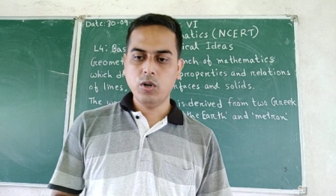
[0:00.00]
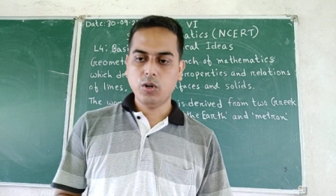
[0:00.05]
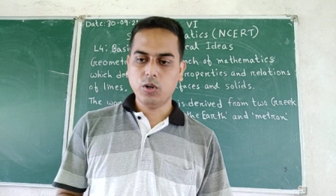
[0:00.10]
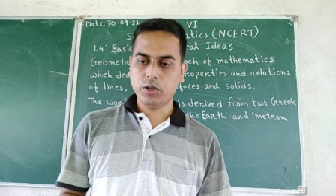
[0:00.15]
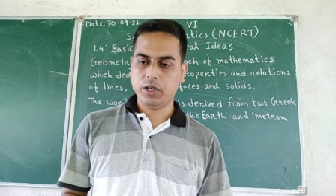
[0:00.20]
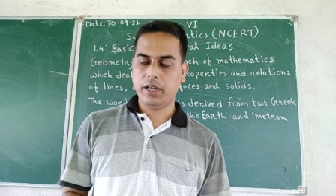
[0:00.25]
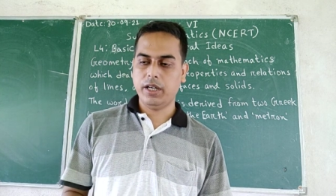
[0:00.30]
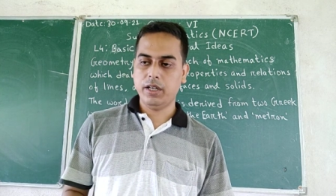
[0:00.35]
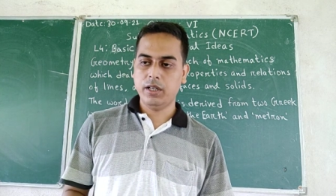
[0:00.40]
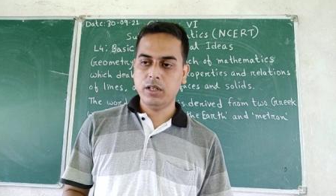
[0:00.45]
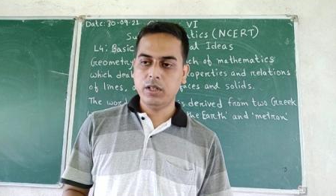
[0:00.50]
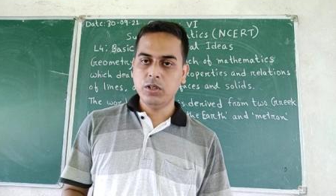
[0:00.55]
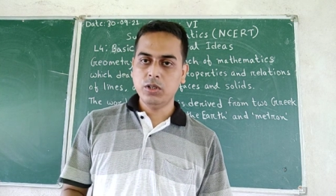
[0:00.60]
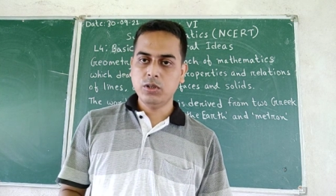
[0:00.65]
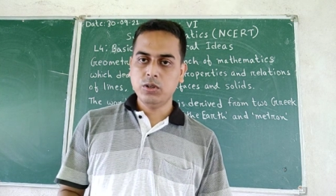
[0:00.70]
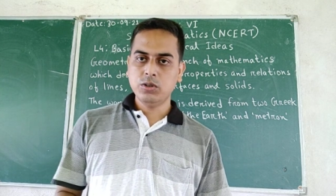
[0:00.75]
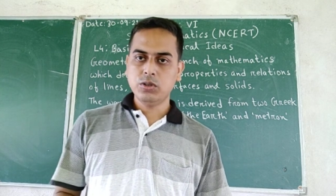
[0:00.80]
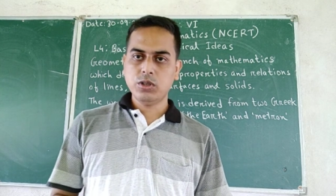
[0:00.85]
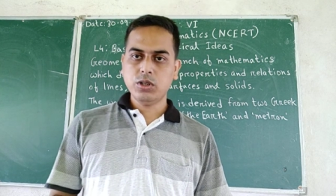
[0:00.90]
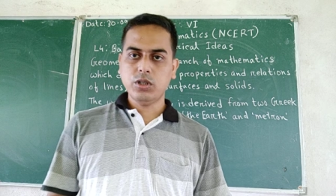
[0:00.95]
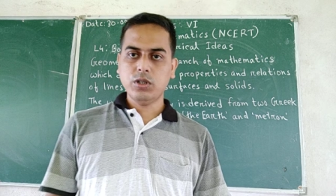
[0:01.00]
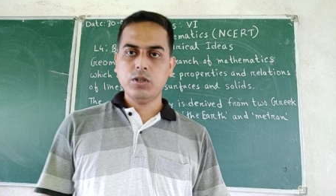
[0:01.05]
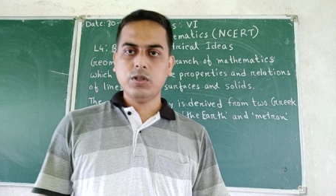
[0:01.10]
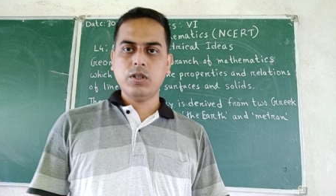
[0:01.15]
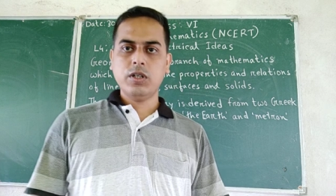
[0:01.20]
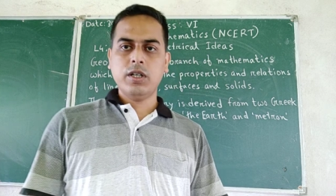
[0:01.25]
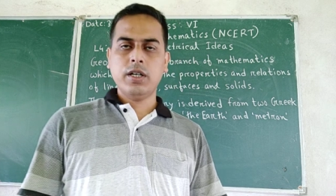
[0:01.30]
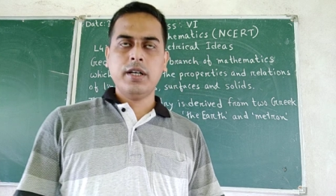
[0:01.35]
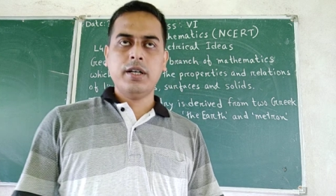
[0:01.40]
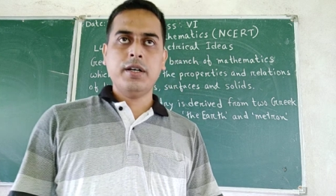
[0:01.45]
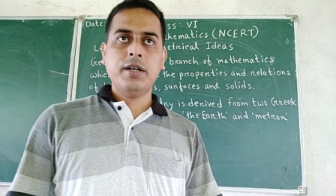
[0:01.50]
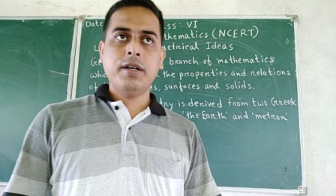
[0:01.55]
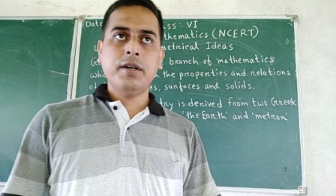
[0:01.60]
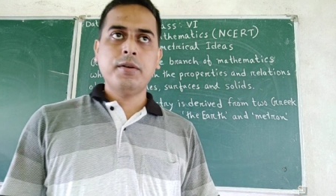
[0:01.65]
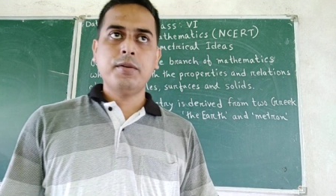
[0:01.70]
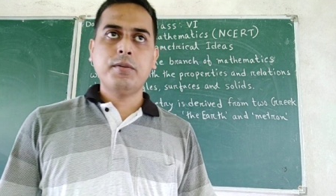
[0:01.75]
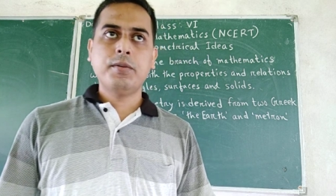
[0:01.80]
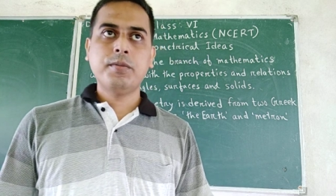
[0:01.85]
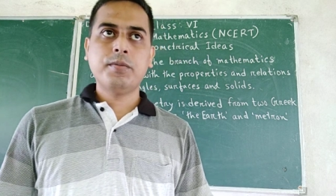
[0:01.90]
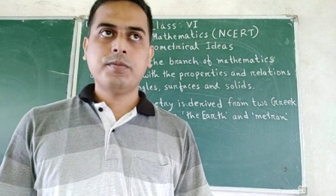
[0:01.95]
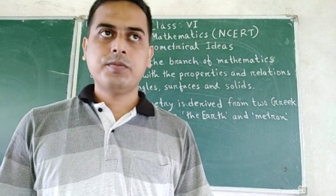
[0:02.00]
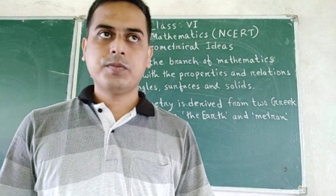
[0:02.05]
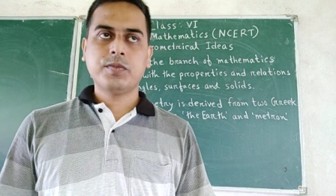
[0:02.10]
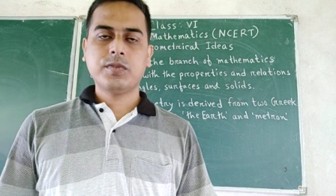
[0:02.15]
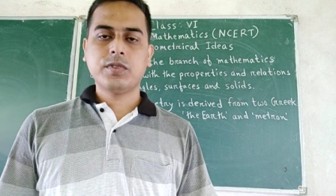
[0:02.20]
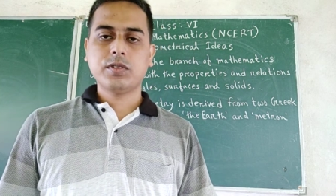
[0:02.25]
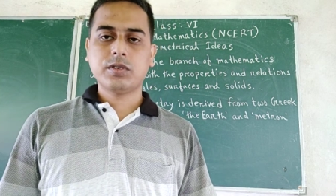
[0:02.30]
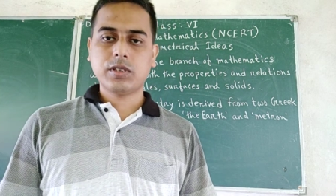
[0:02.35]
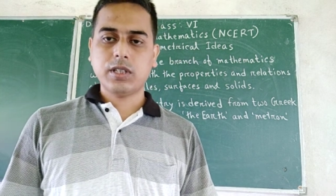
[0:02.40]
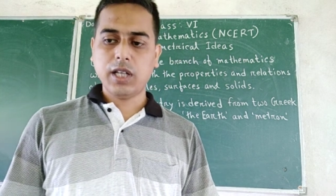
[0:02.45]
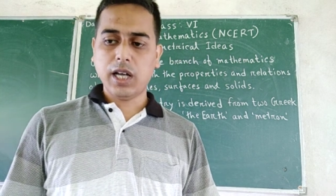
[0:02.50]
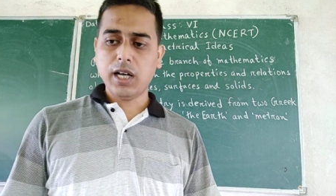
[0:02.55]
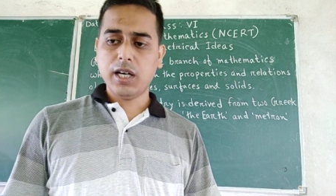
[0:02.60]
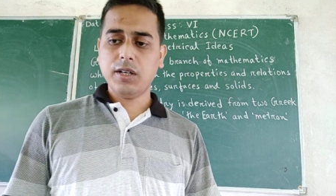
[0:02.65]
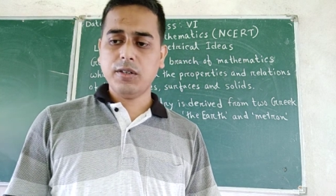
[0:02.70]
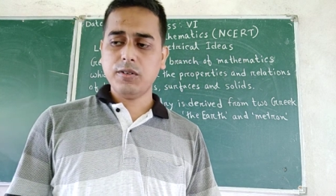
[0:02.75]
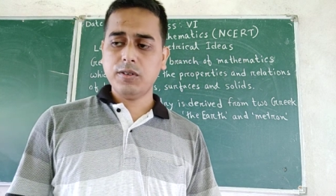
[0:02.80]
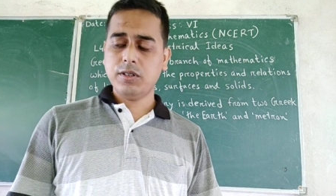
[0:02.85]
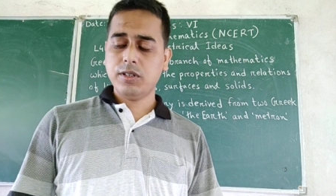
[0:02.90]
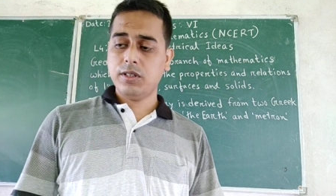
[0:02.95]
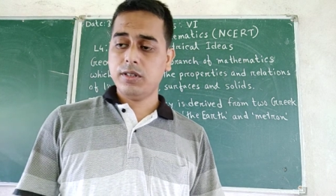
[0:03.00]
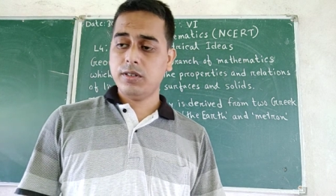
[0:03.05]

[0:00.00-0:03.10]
Okay, so now